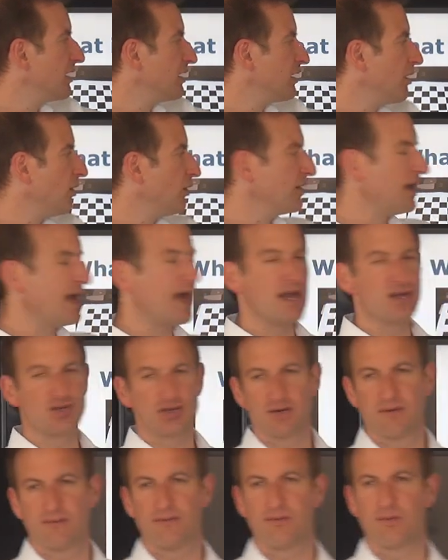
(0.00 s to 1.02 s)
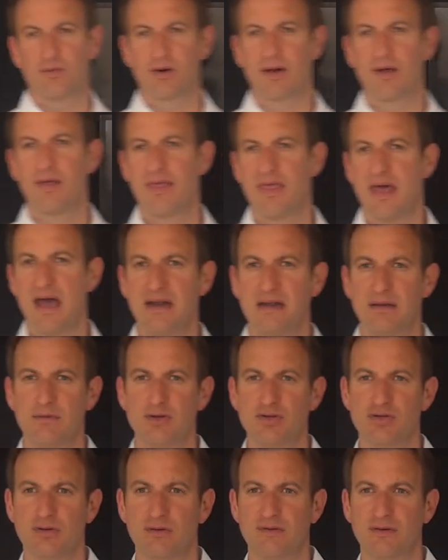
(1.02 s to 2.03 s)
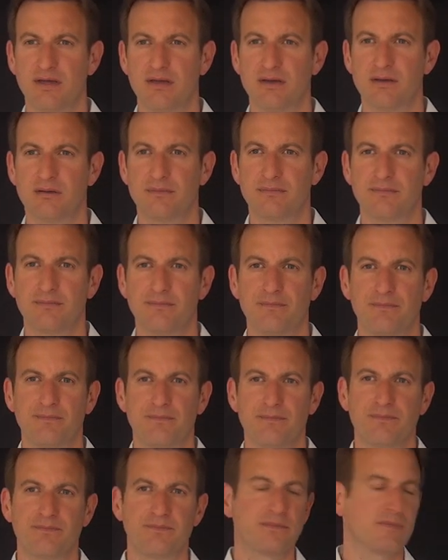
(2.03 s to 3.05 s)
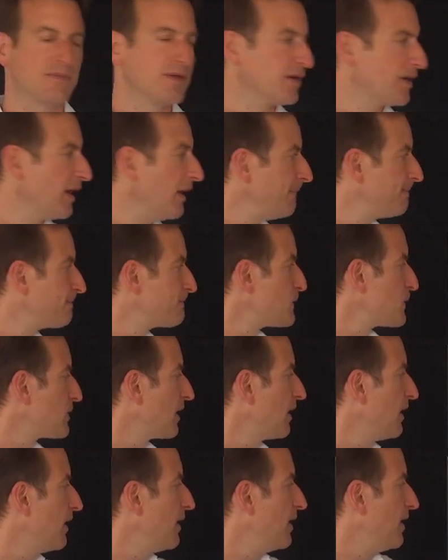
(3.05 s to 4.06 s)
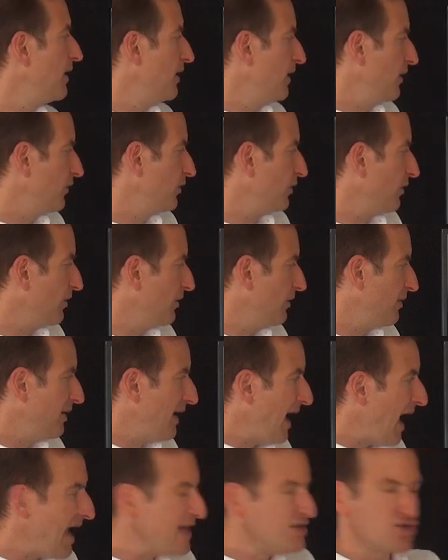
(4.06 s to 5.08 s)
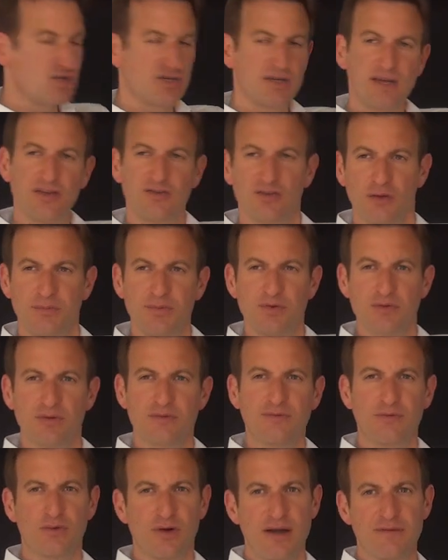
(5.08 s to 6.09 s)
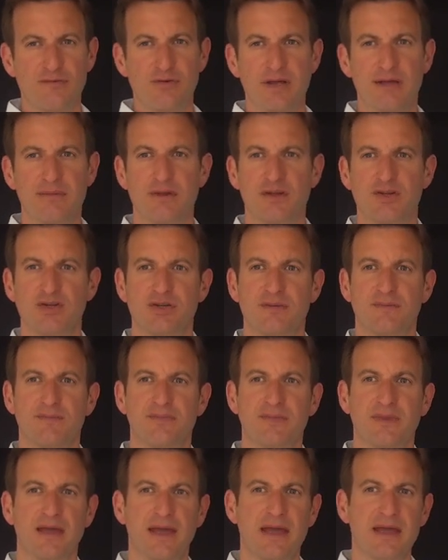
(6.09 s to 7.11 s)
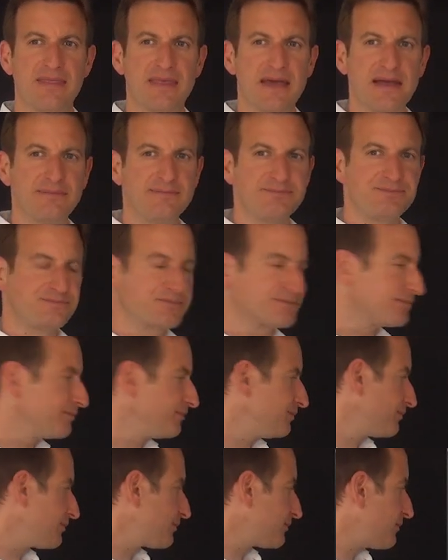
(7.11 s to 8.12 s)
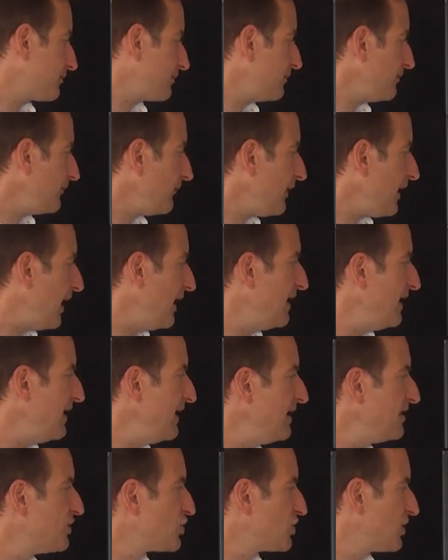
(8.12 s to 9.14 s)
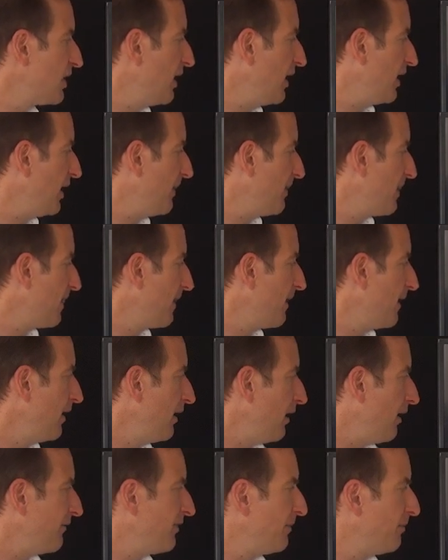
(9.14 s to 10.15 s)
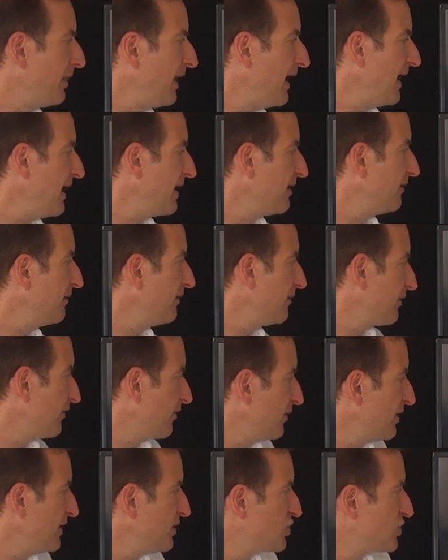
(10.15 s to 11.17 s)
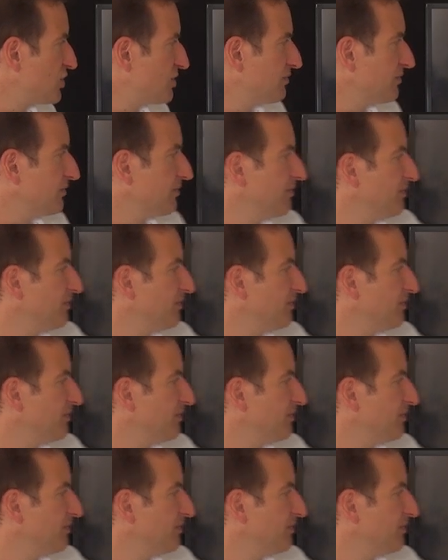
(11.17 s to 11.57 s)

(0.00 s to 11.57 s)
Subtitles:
and an own H for that image over here. Okay, so H is computed for every image, and then each of the plane, so each